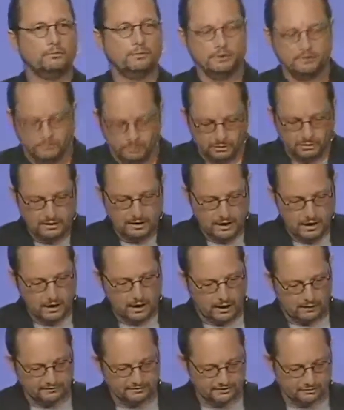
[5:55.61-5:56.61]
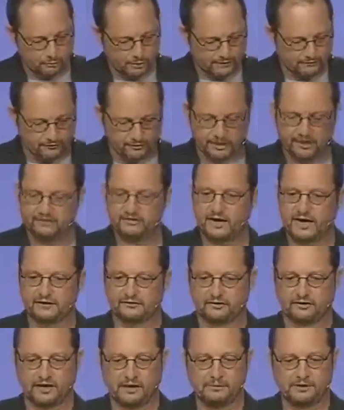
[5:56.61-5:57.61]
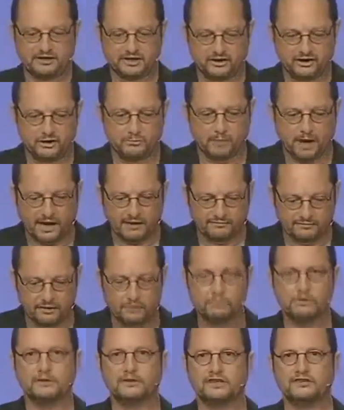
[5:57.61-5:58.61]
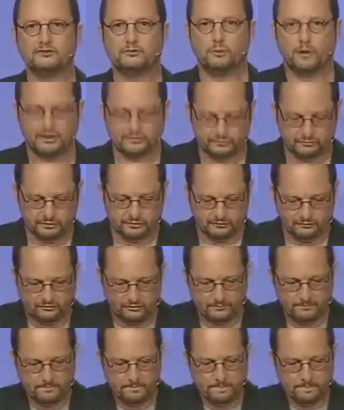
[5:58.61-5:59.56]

But we'll obviously wait for his answer. Let me tell you my view on these questions.